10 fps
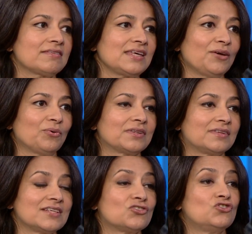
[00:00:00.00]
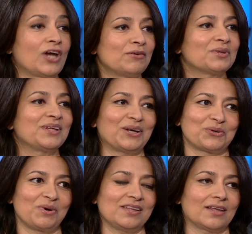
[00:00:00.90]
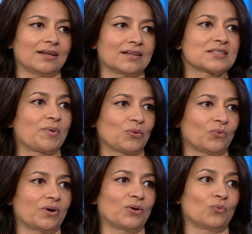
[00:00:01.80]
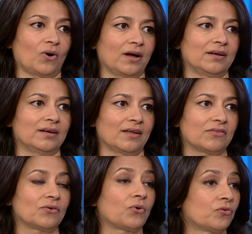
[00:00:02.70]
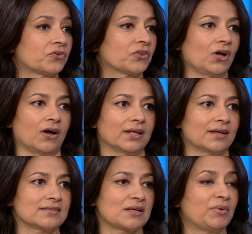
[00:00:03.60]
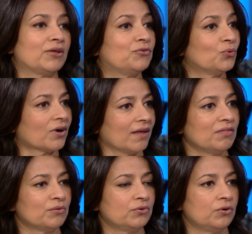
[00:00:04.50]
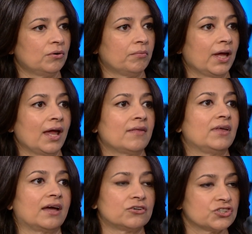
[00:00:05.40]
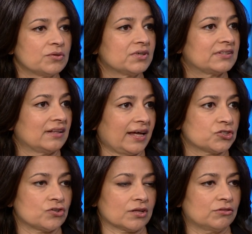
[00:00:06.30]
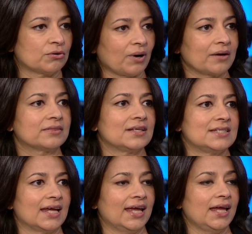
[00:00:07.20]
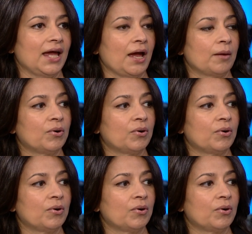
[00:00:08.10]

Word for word: I think it would. It's generally agreed that Elizabeth Warren won over the audience. I mean, if you were in the room, yeah. the energy was electric throughout the day.